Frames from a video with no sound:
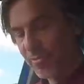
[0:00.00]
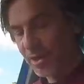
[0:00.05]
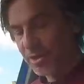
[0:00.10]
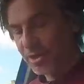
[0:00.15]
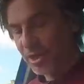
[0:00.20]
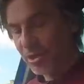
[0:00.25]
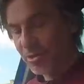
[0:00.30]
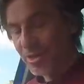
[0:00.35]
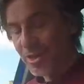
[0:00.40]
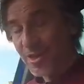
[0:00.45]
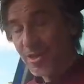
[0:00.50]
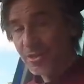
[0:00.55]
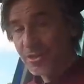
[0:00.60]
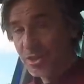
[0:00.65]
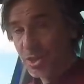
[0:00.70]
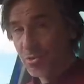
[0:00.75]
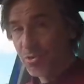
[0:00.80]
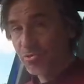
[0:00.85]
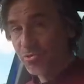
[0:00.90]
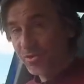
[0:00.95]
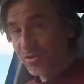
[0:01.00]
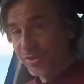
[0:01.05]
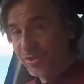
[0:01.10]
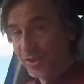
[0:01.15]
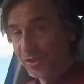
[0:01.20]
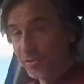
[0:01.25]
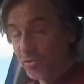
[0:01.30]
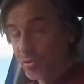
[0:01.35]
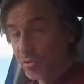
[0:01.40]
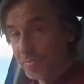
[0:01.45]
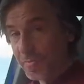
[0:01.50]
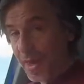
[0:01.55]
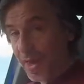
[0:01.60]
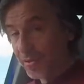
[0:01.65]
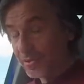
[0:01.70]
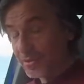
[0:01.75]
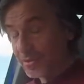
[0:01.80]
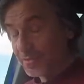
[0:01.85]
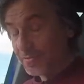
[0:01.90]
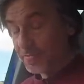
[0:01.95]
ratio, 206
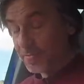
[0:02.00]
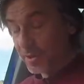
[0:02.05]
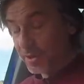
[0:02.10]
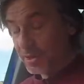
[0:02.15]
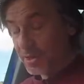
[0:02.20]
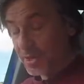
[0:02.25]
horsepower to, per